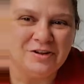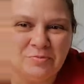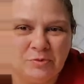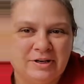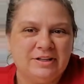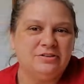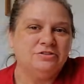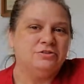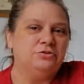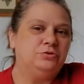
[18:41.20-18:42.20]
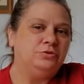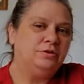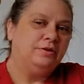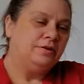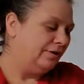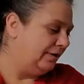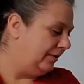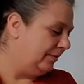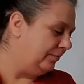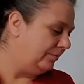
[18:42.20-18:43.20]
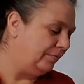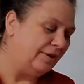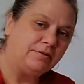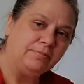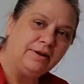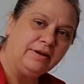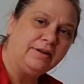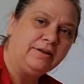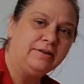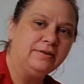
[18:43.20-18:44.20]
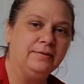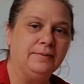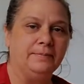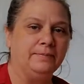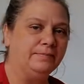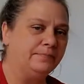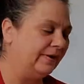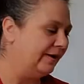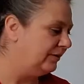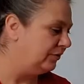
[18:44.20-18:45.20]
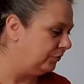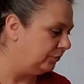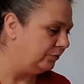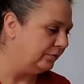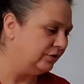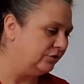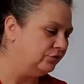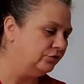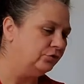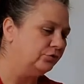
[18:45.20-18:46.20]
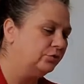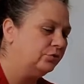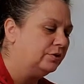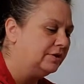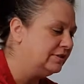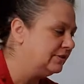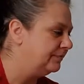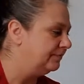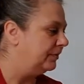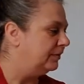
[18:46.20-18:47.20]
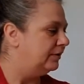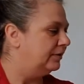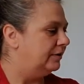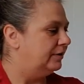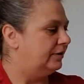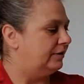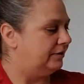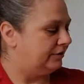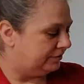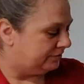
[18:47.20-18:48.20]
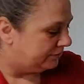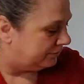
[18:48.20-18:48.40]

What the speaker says: I'm ready to make my pie dough into crust, and